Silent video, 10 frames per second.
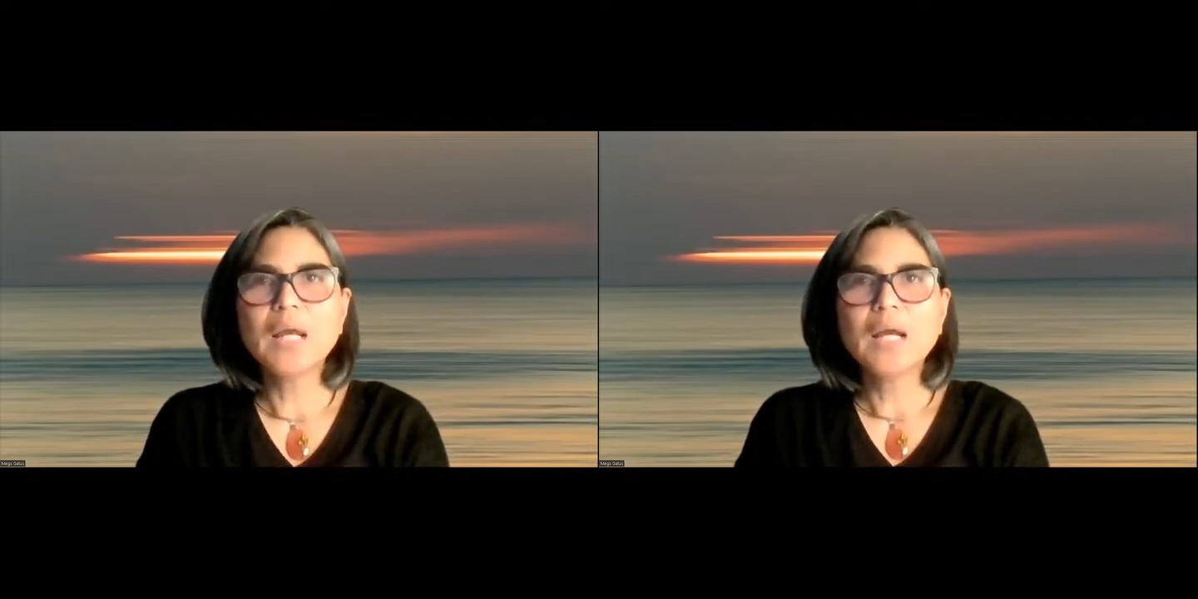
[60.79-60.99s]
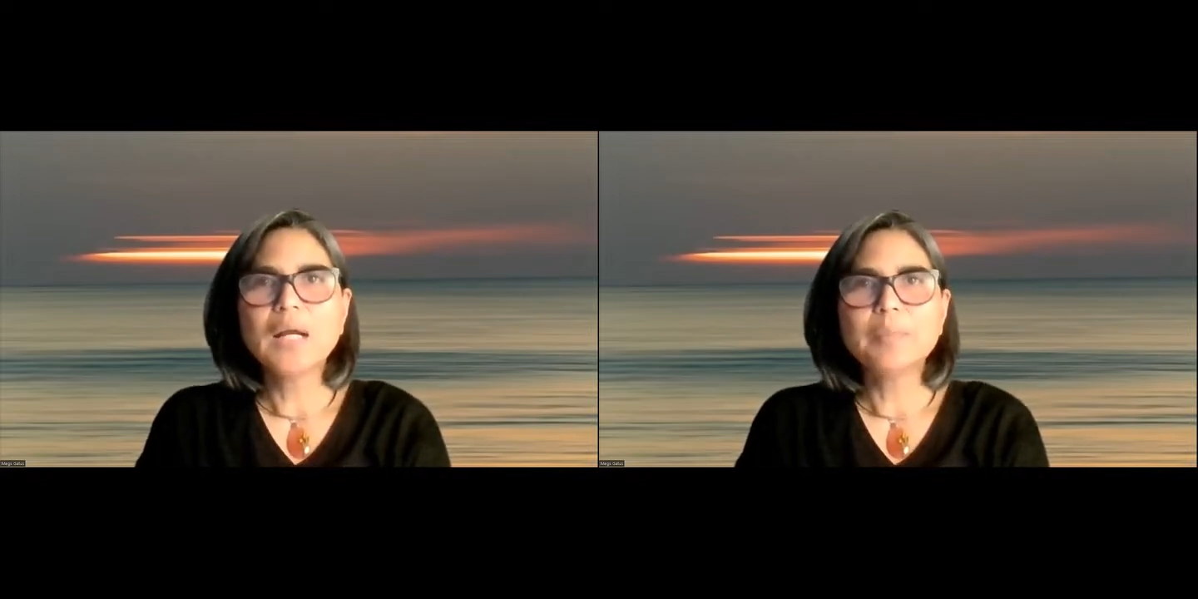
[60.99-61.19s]

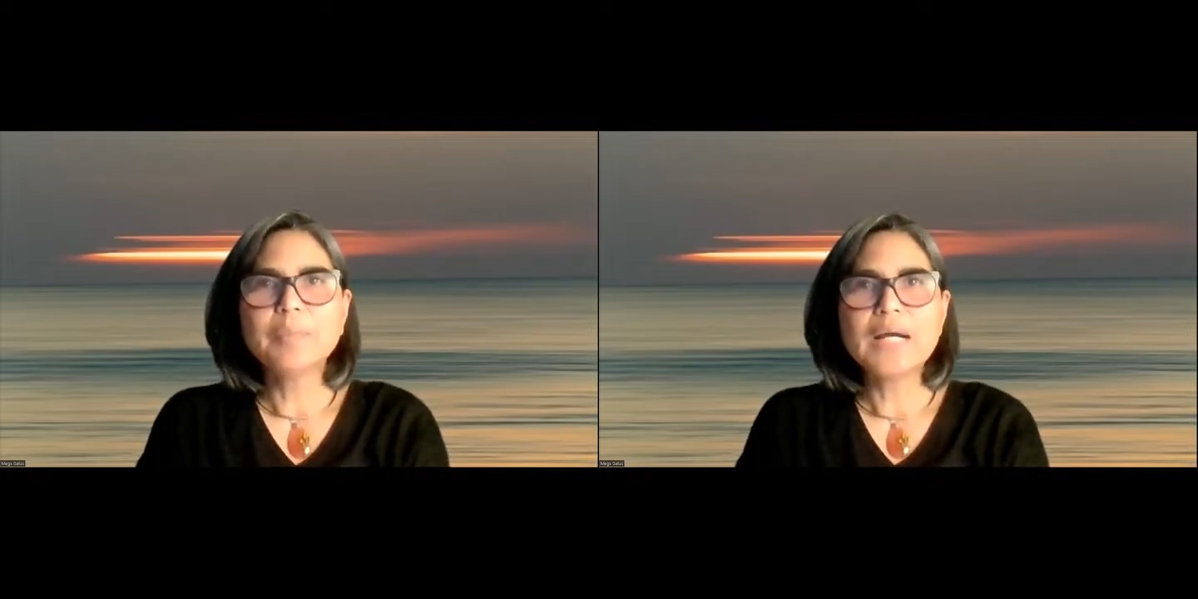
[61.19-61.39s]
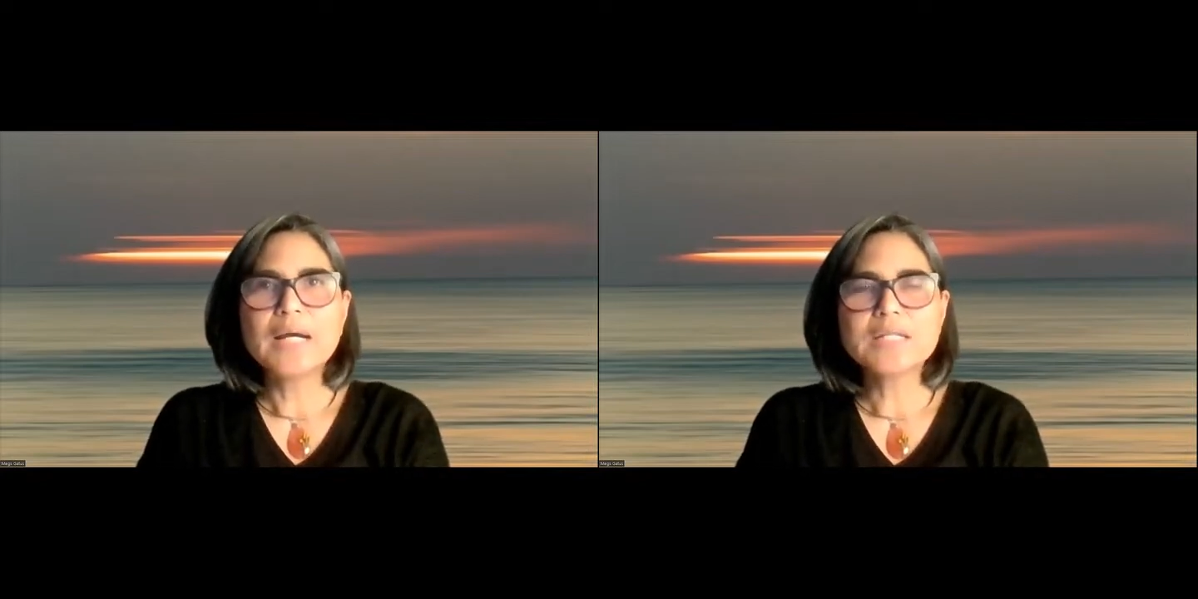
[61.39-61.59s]

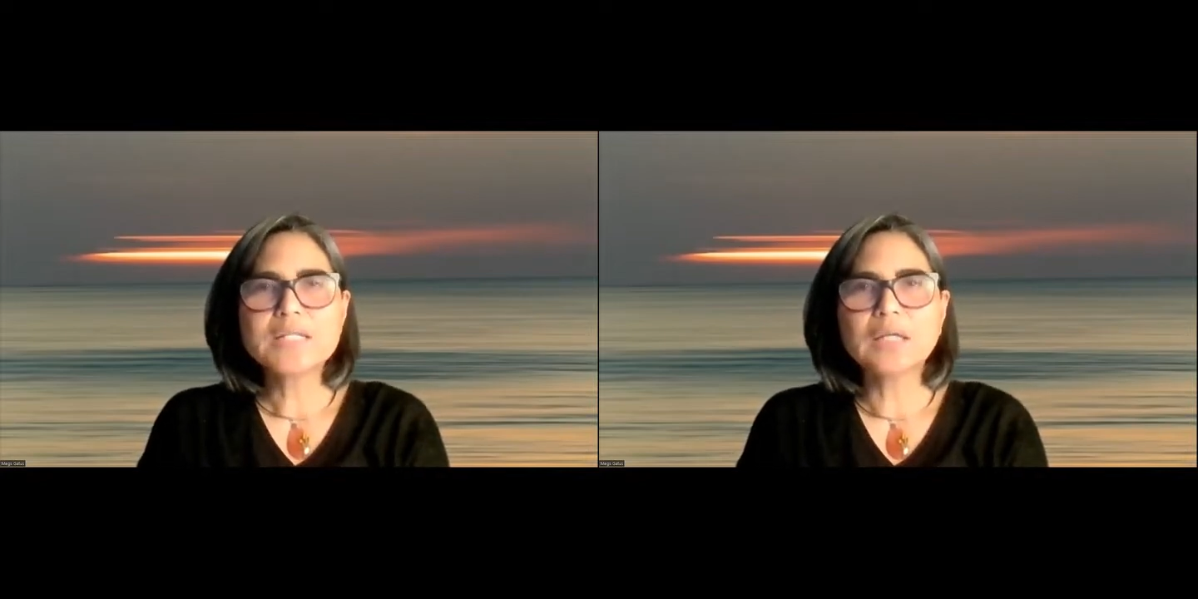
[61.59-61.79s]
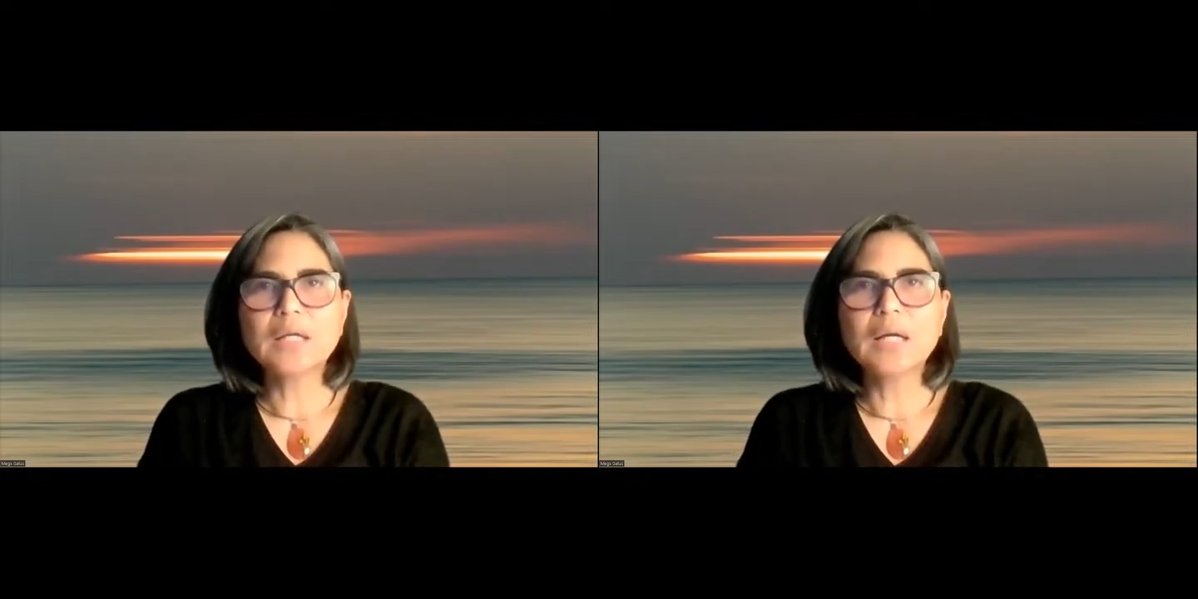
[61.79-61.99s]
but
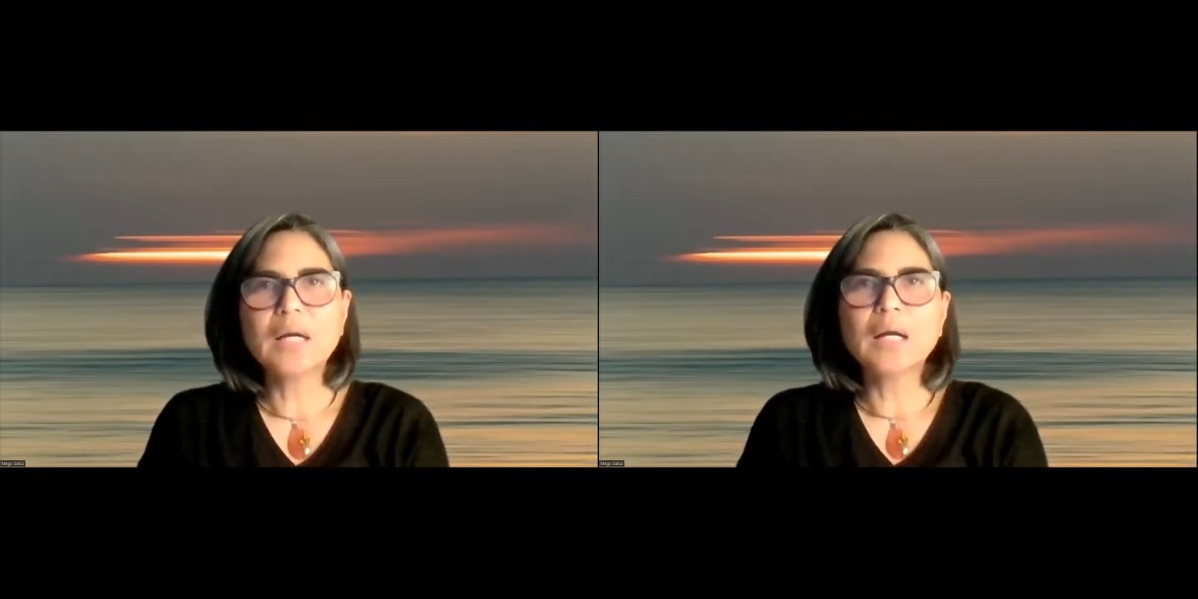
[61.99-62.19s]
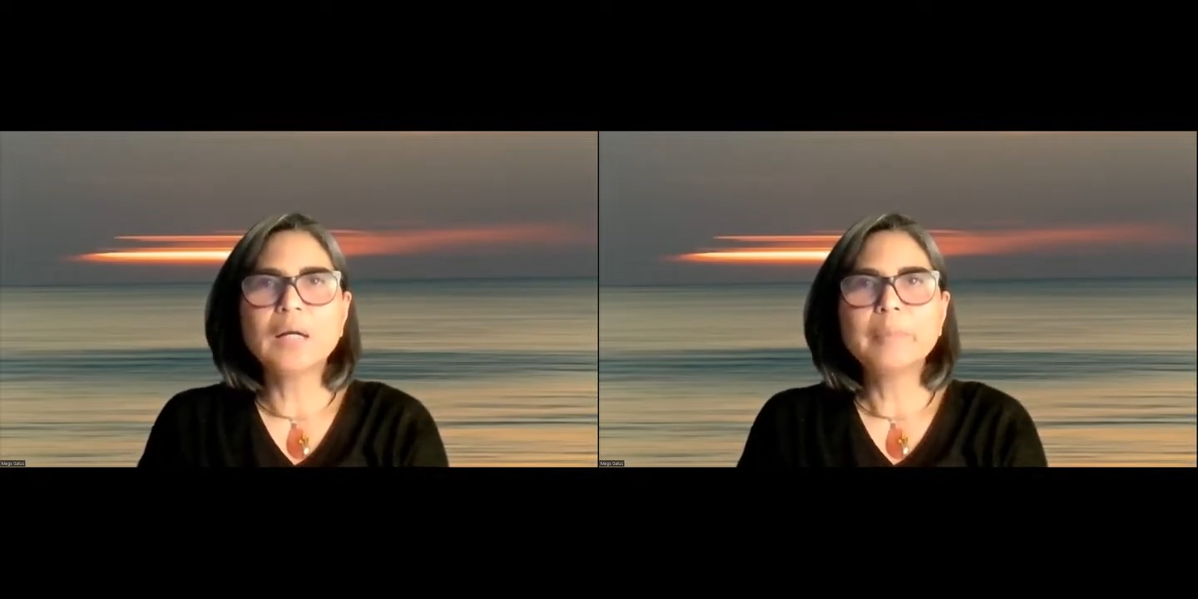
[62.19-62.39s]

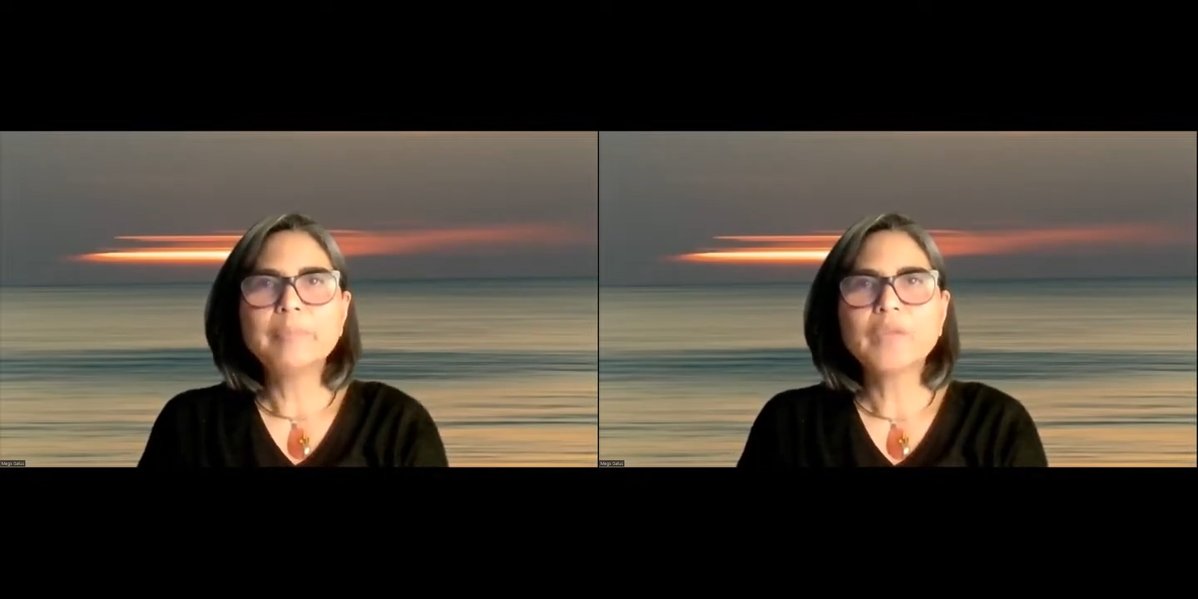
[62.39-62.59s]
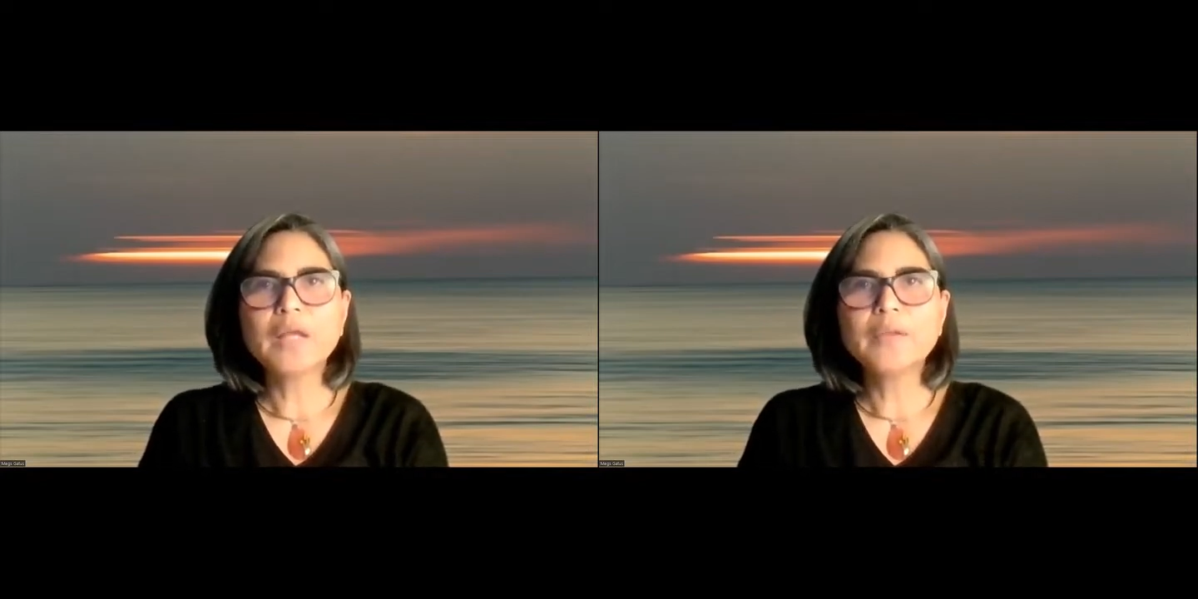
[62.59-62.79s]

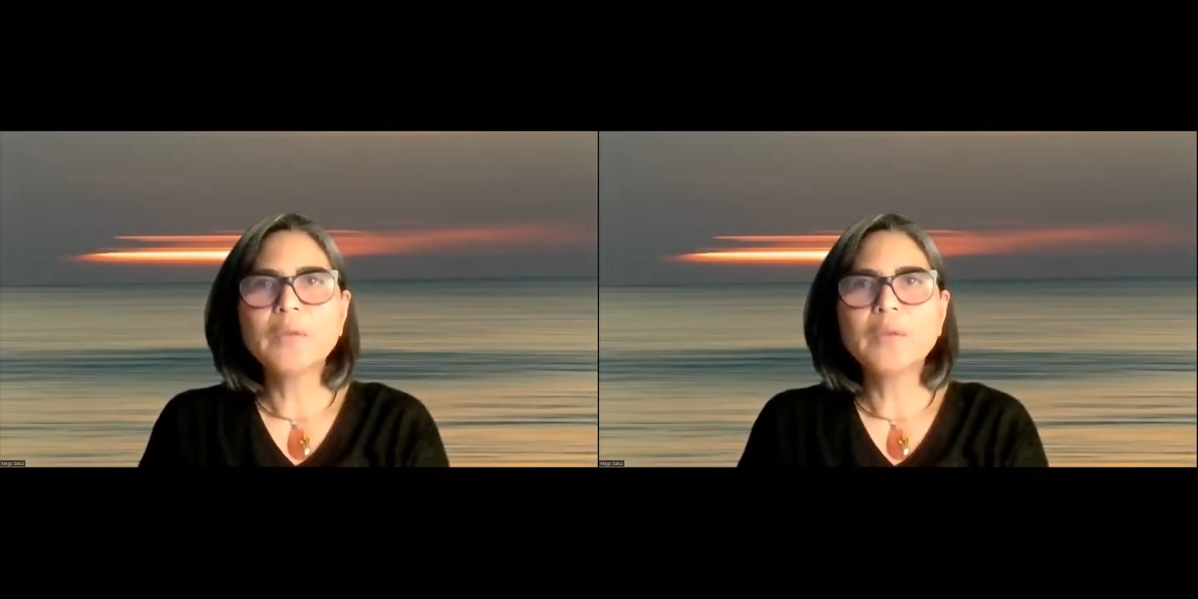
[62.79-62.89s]
the